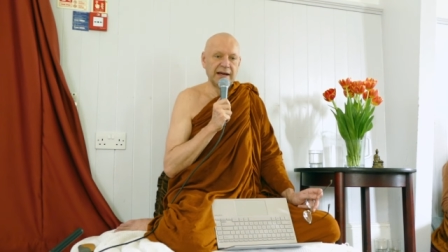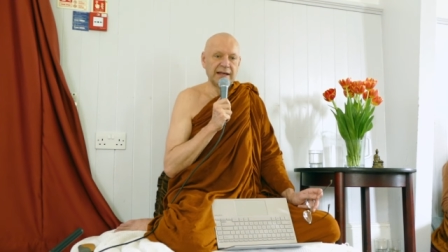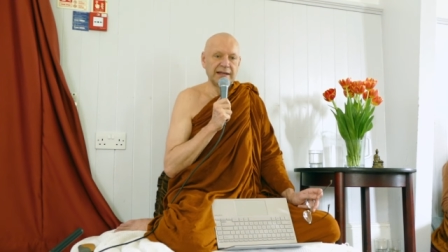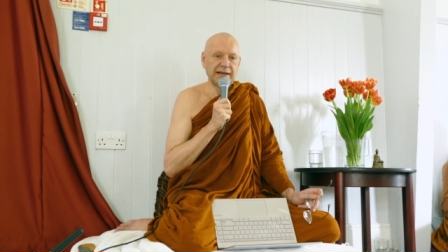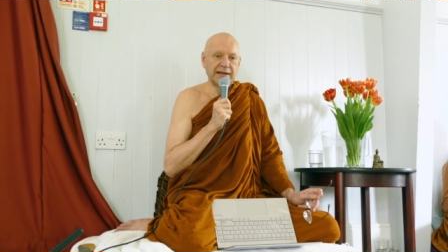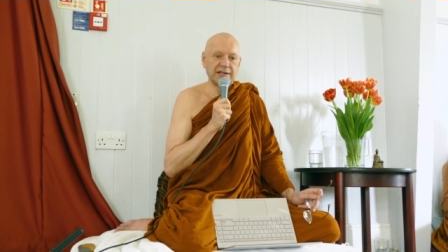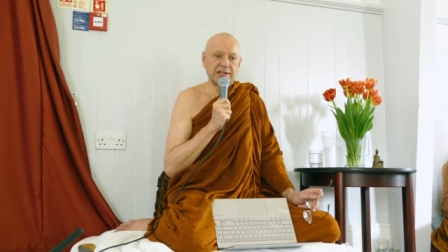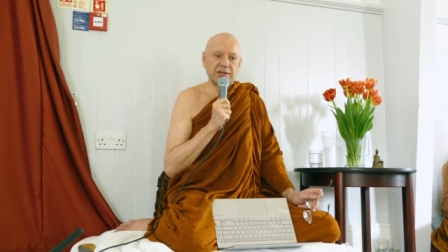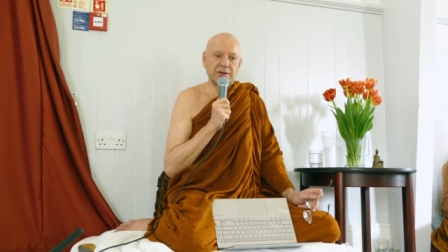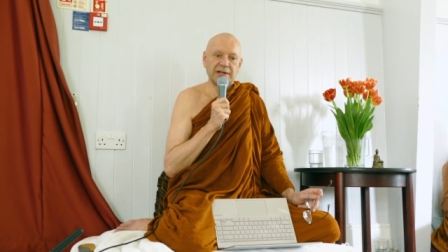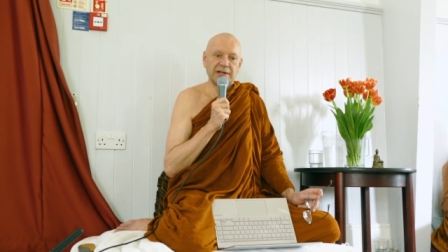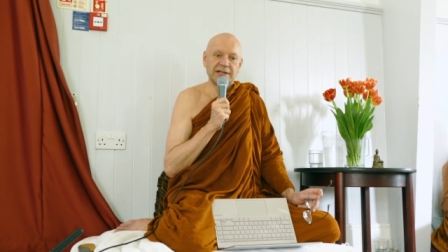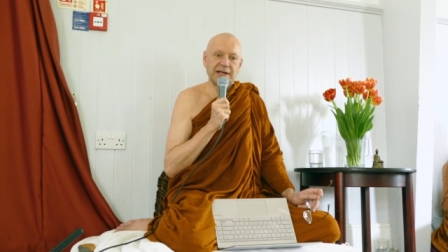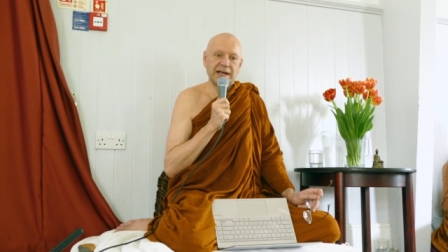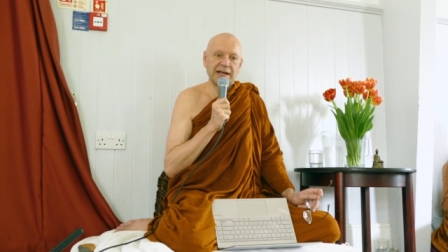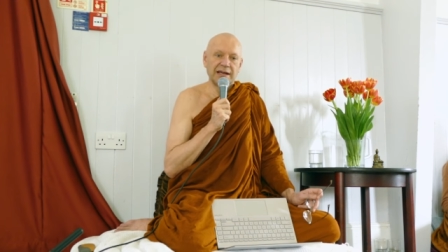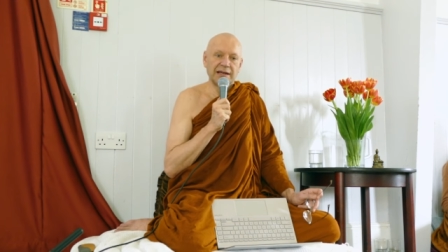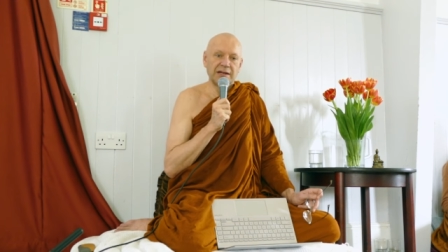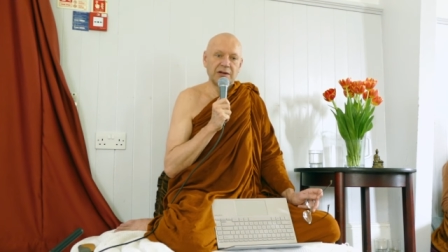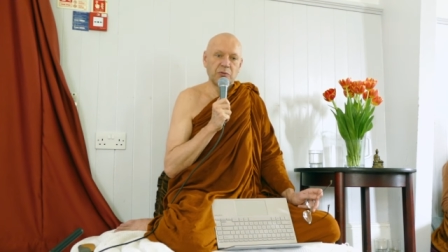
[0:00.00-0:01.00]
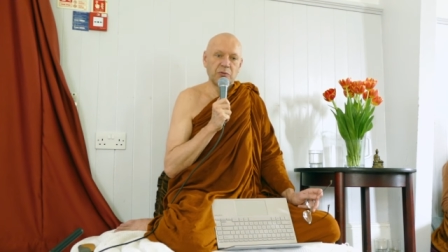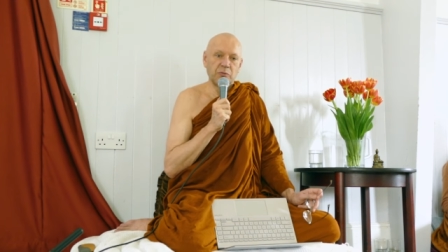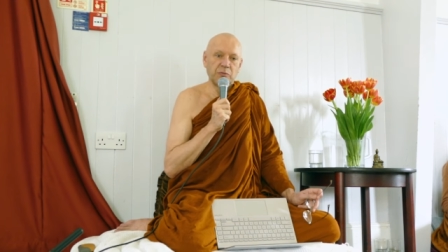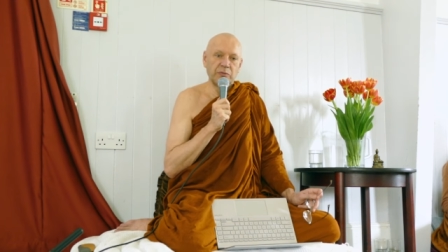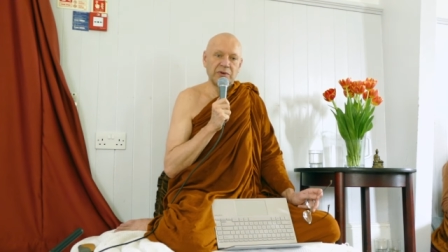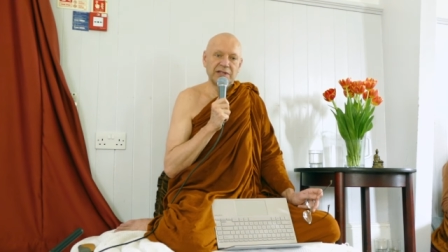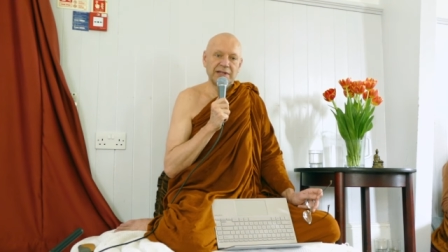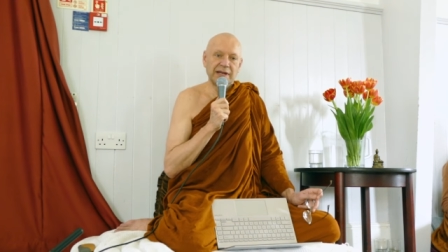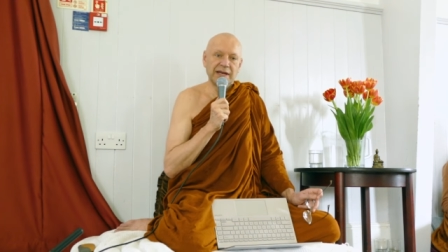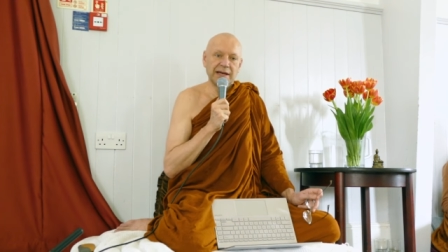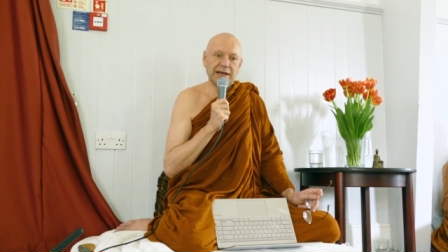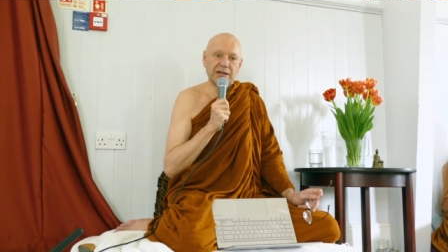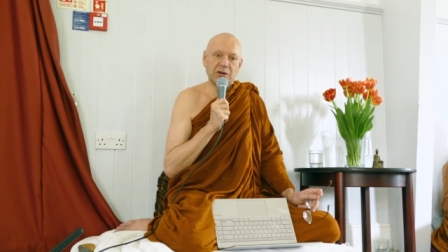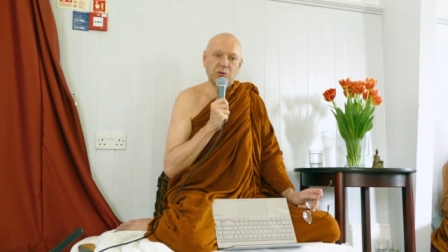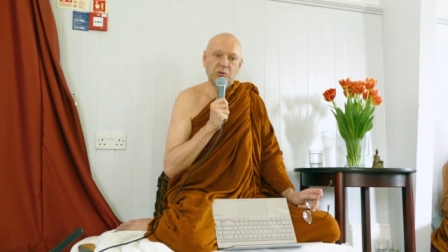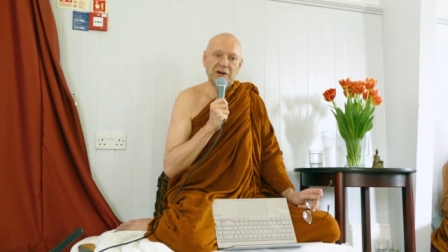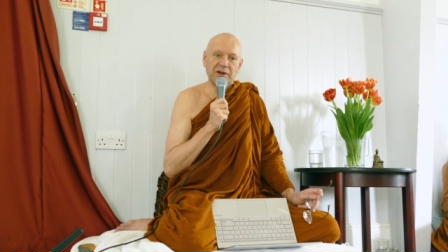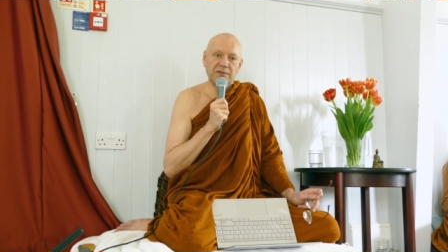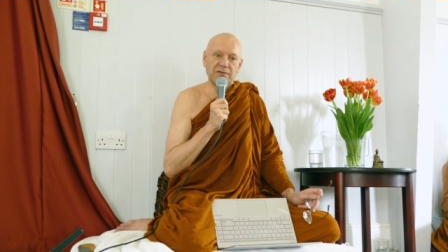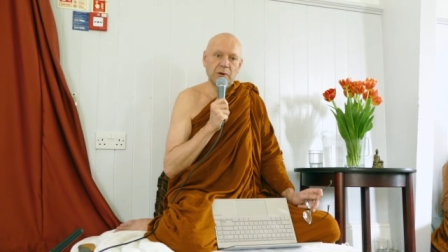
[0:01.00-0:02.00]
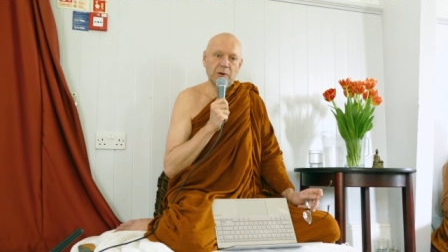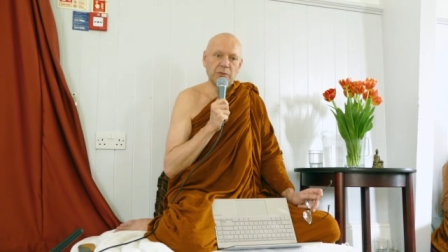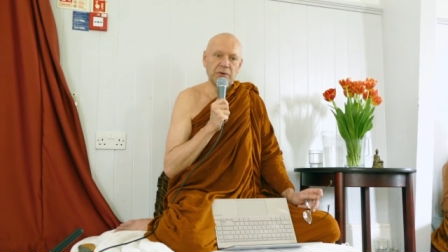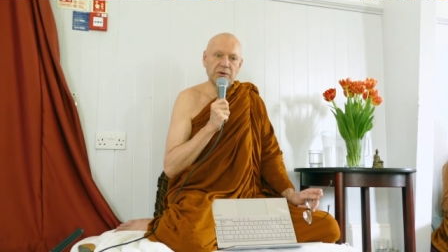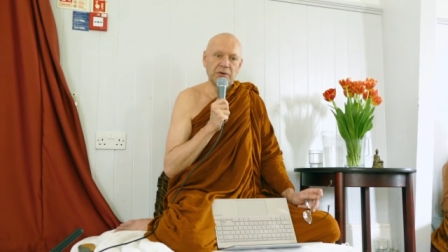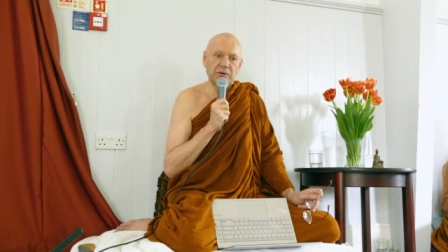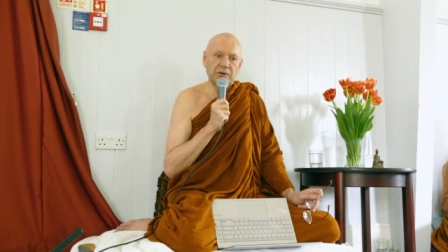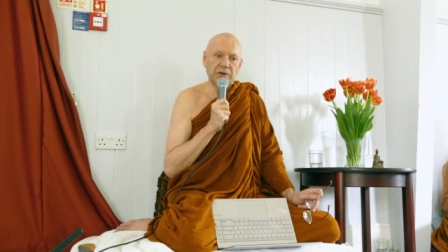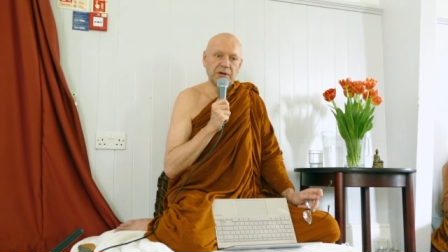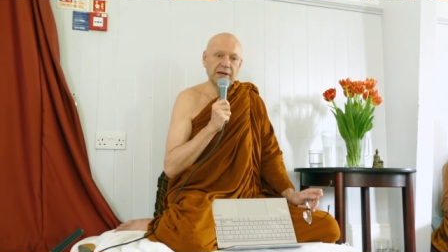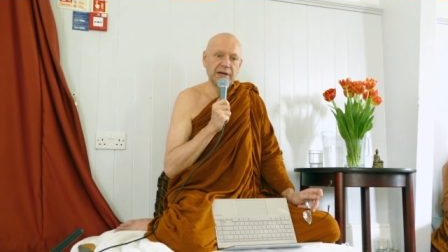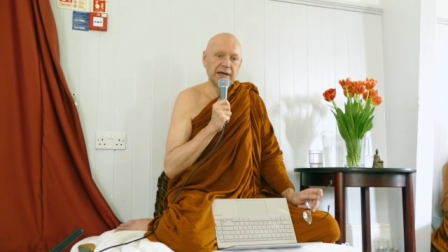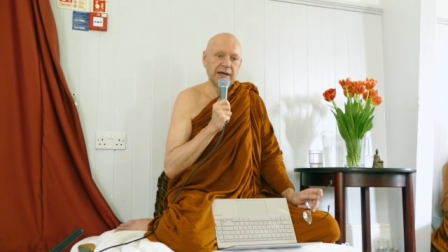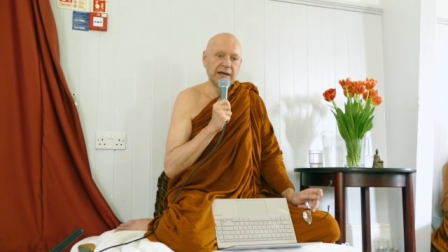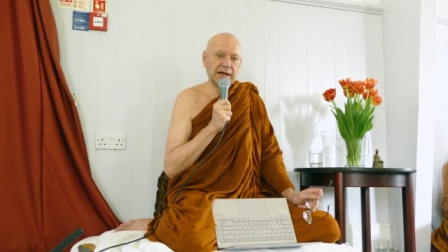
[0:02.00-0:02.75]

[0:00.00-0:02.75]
that is going to take be taken away from you. Eh?